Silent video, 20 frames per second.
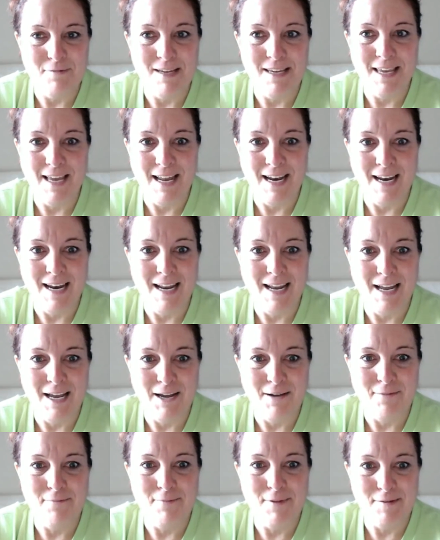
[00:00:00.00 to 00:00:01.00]
weekend,
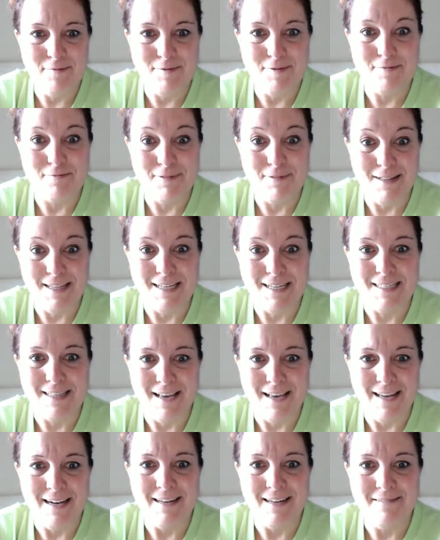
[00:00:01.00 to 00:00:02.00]
it was really
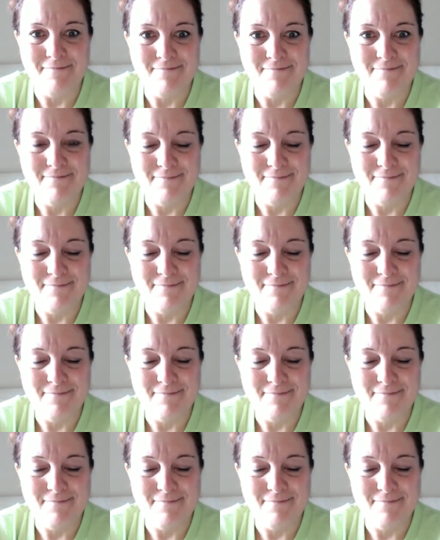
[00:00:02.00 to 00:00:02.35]
exciting.